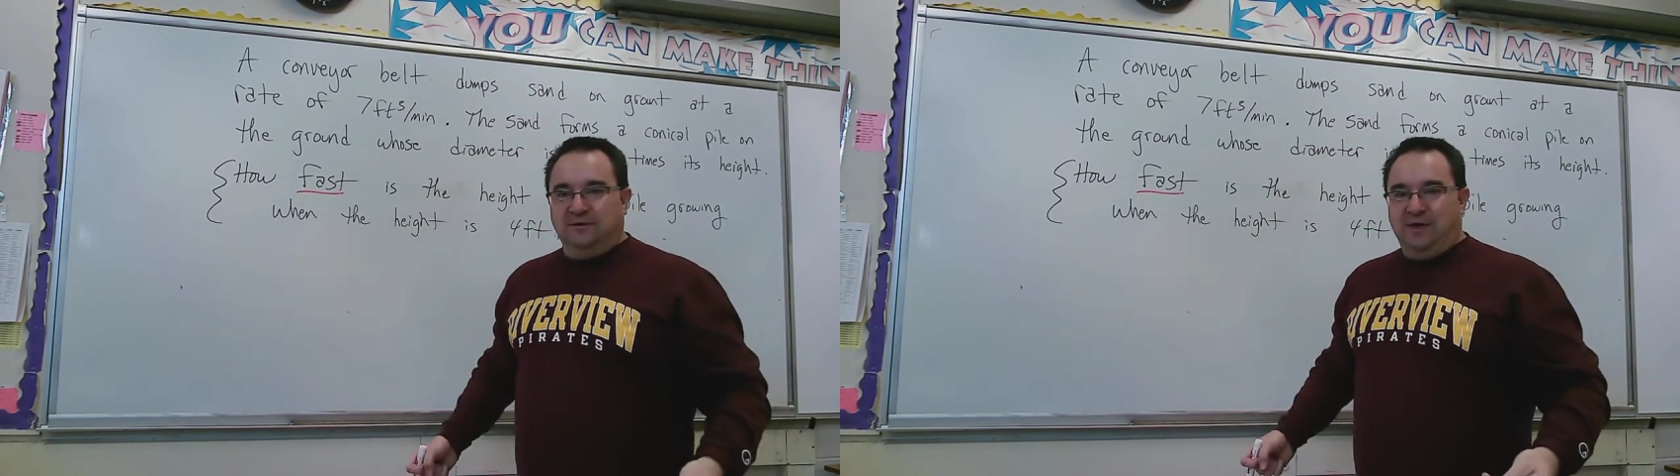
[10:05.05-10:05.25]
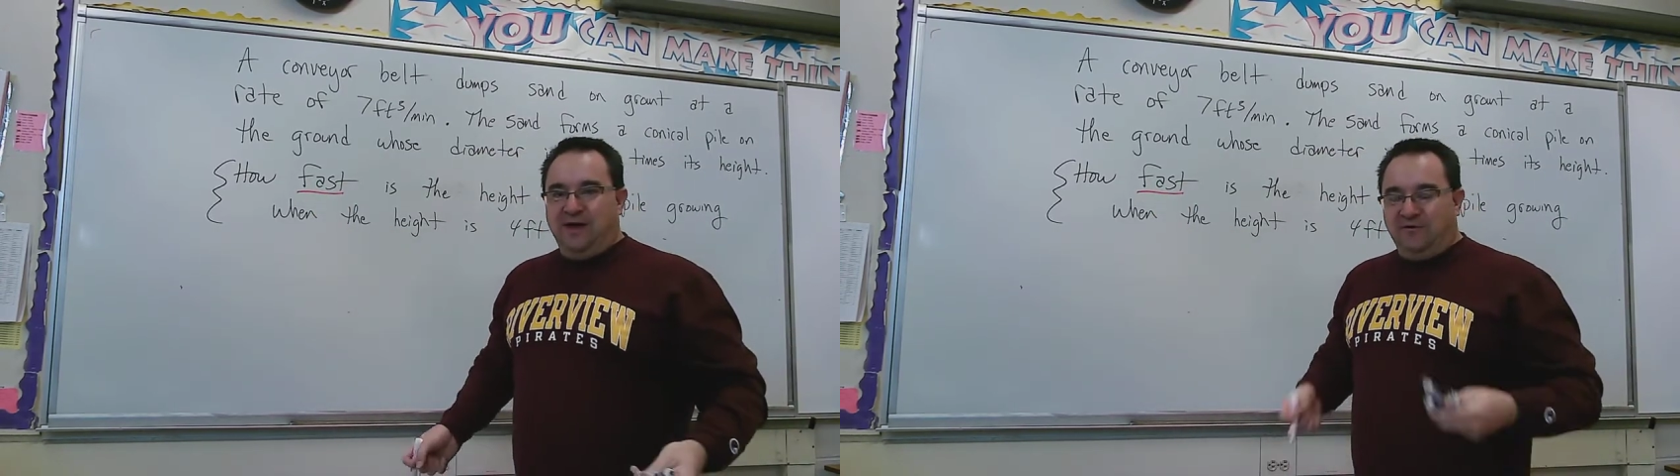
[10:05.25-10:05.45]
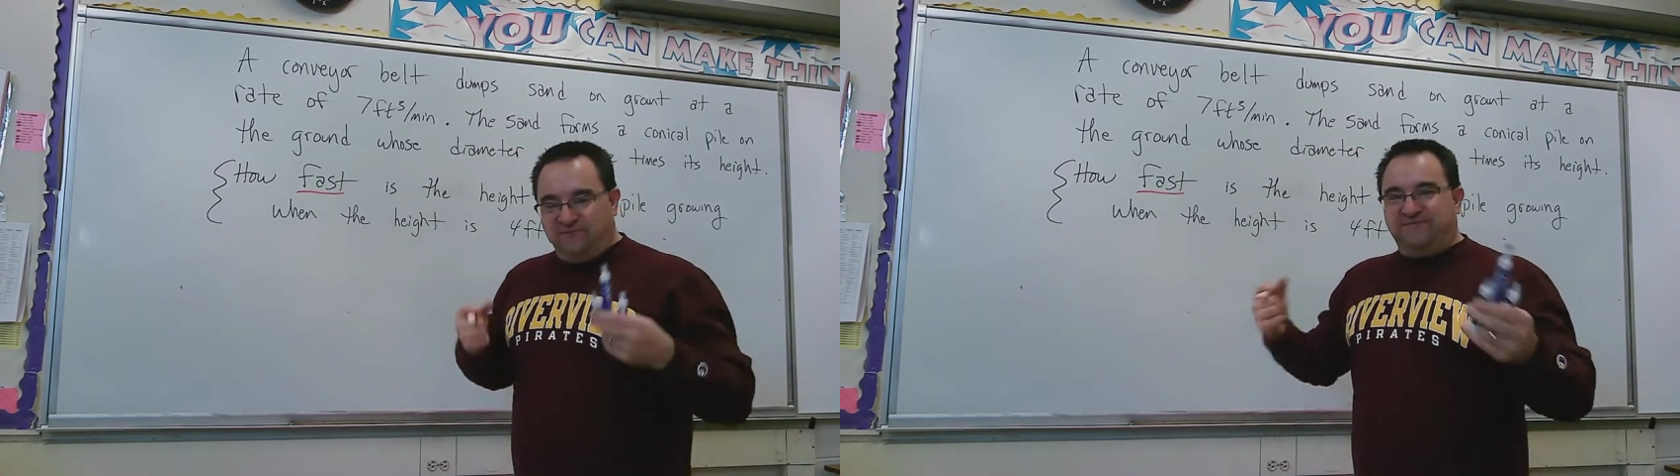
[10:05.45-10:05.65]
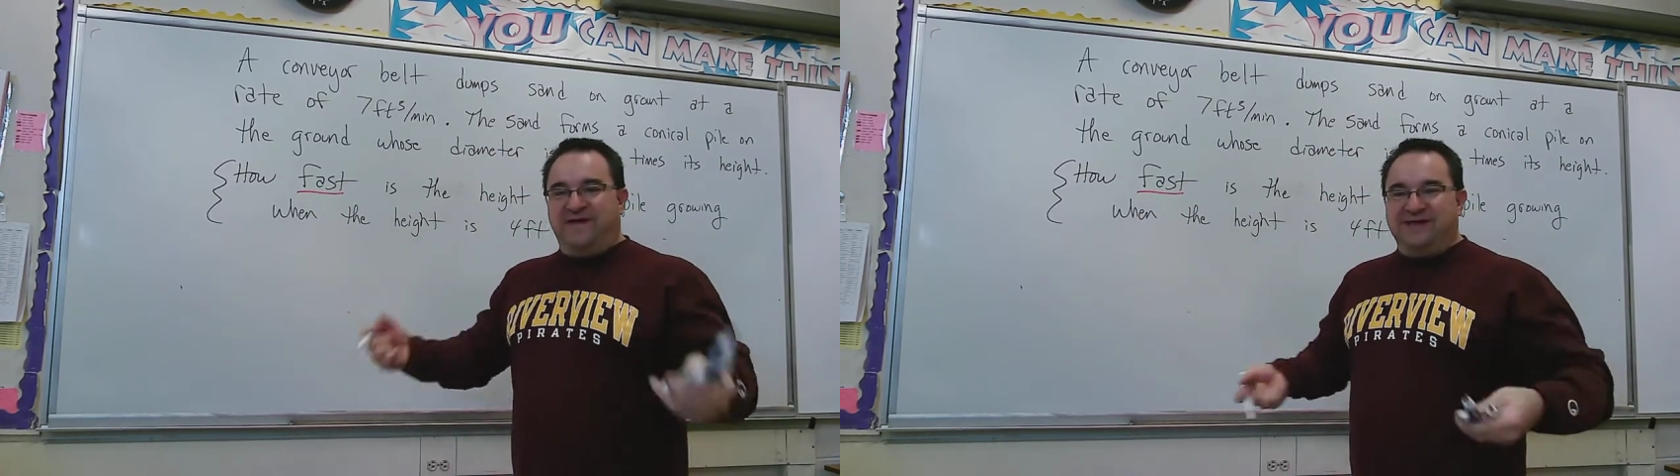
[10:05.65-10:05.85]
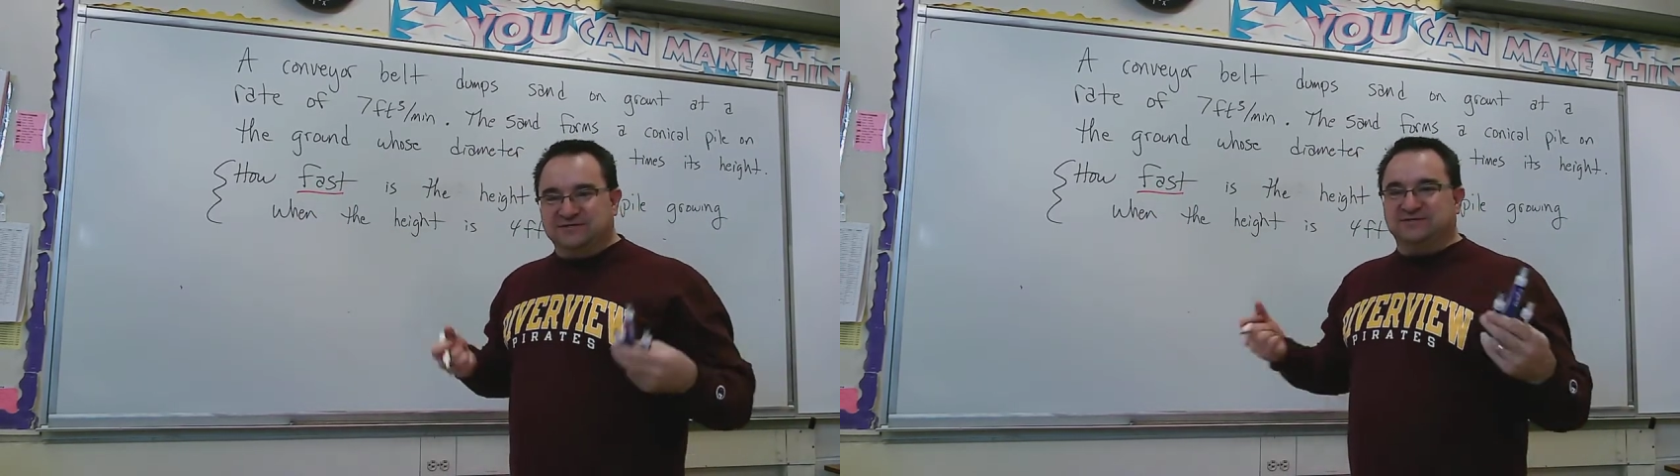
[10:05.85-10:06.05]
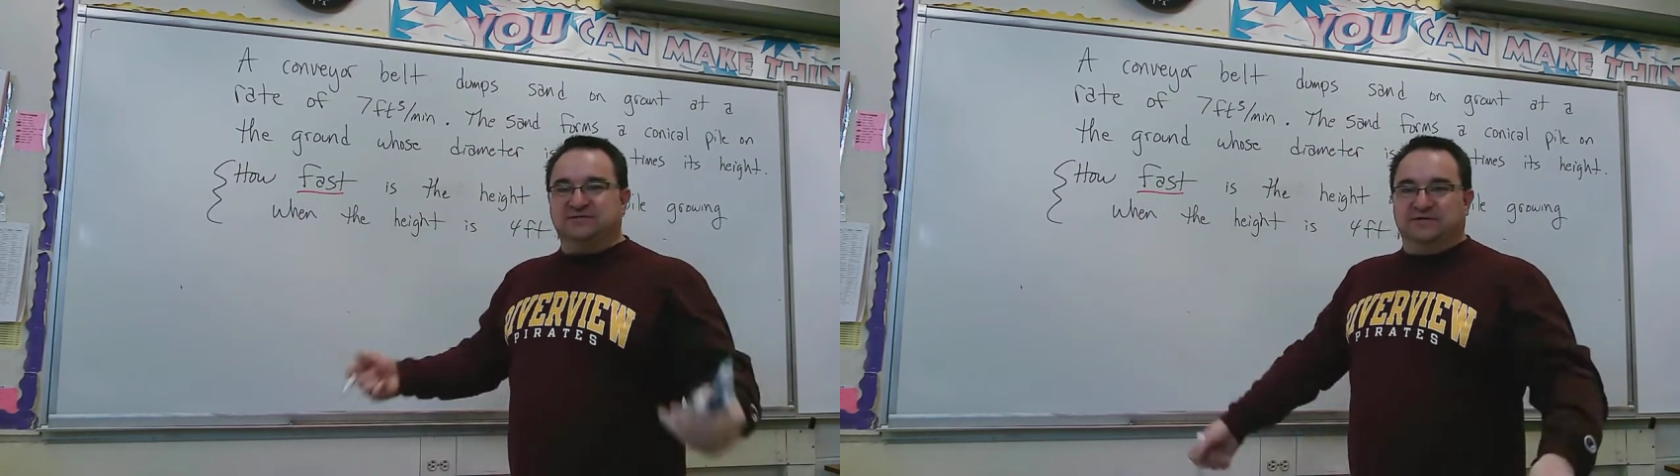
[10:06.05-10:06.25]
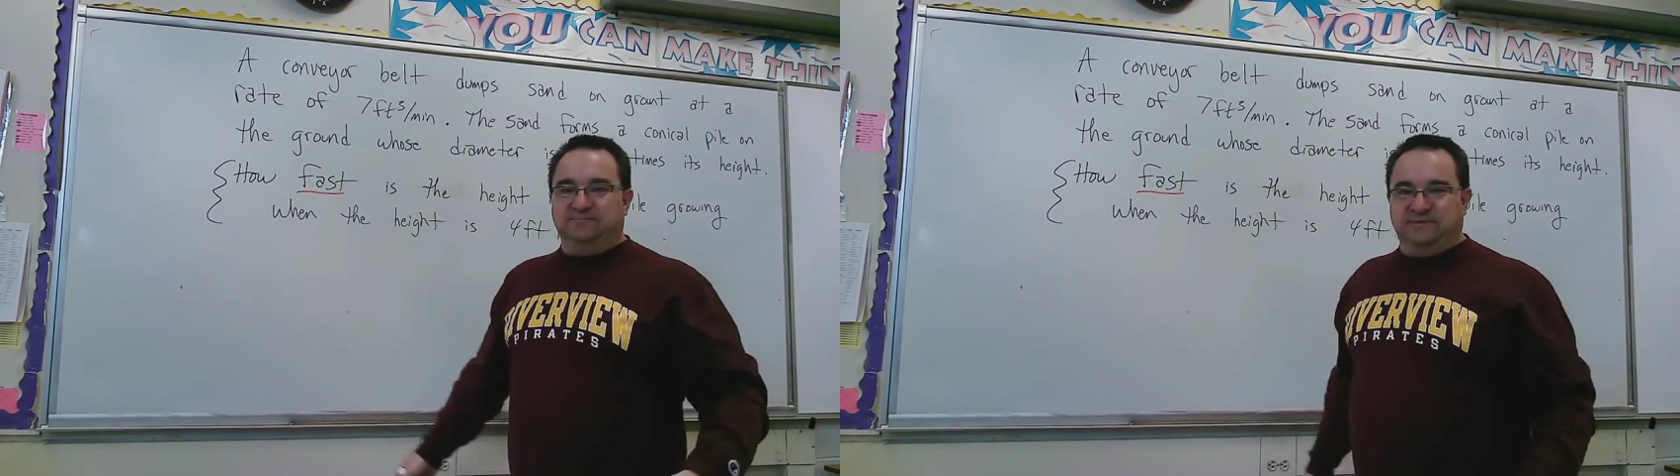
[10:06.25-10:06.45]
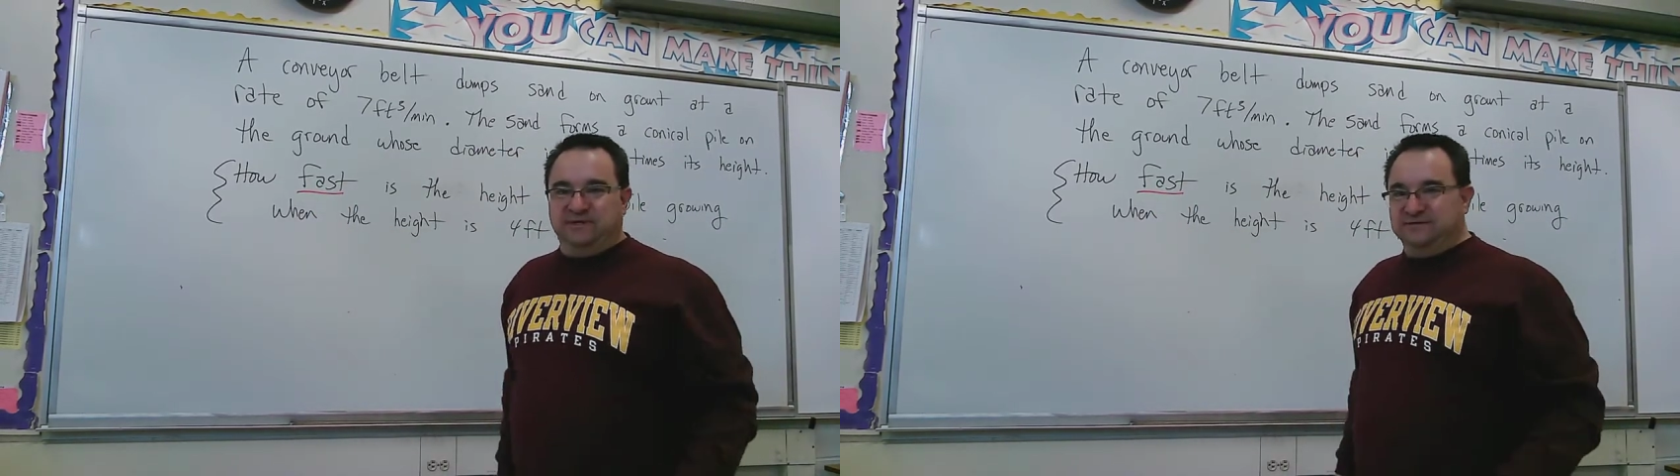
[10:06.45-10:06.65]
How fast
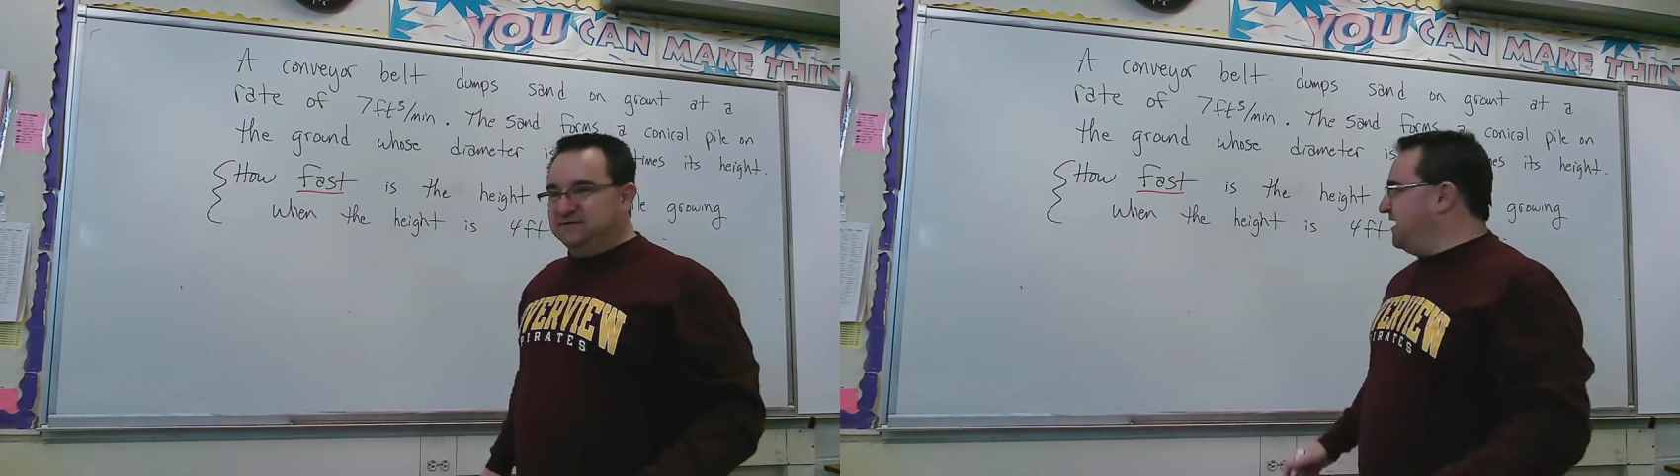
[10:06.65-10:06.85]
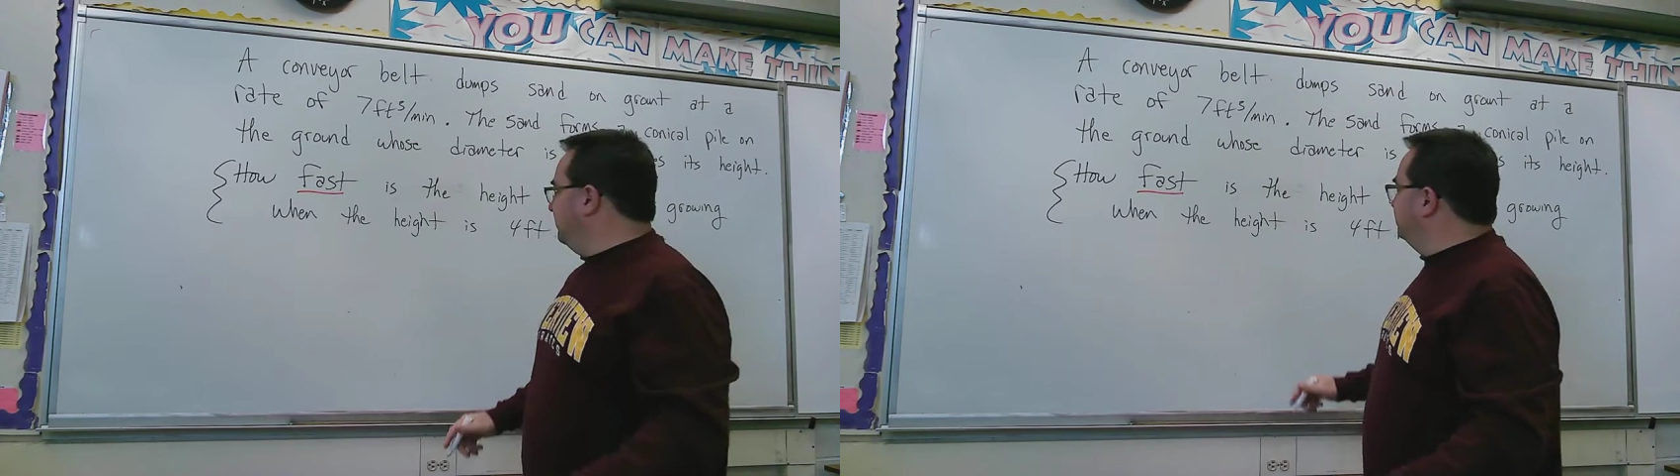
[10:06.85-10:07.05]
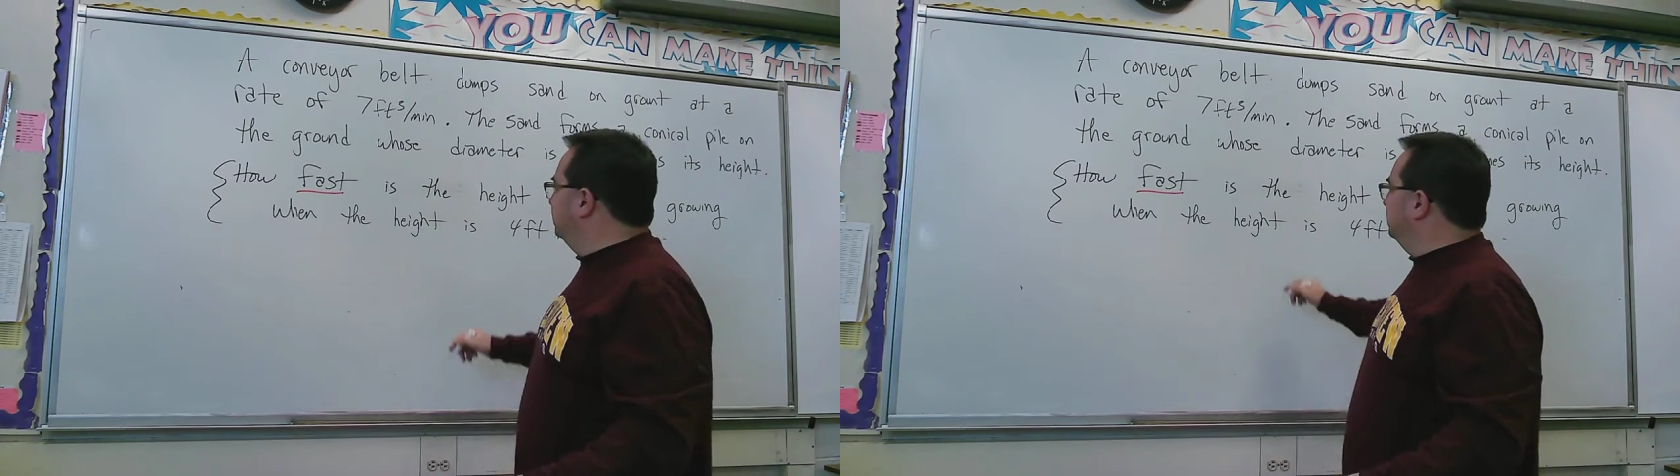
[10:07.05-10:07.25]
something is happening.